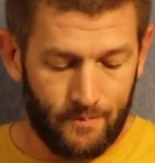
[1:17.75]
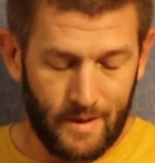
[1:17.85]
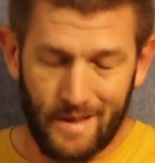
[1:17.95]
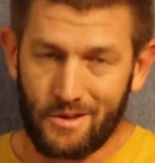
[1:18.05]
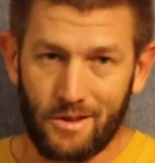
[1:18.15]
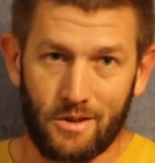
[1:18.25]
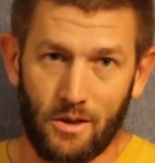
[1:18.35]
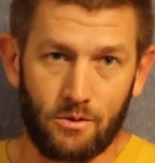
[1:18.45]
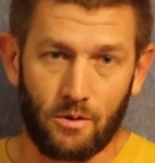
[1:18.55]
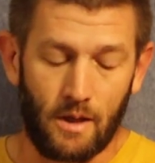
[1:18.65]
It's just
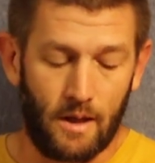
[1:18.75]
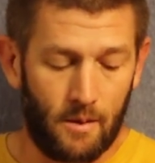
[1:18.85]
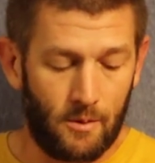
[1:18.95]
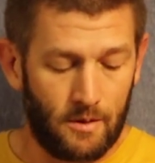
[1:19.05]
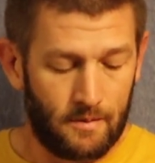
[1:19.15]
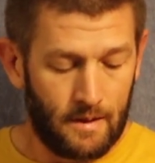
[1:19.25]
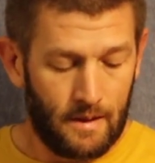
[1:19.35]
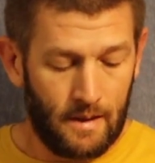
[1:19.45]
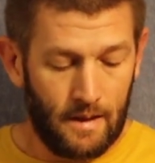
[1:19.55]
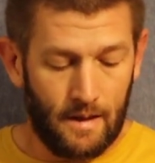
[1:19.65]
ultra reliable.
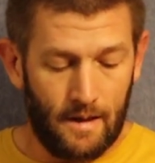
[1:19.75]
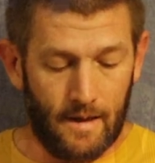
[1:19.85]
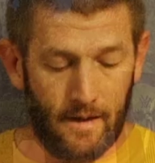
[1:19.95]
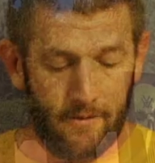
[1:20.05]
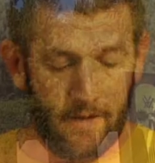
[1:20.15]
I've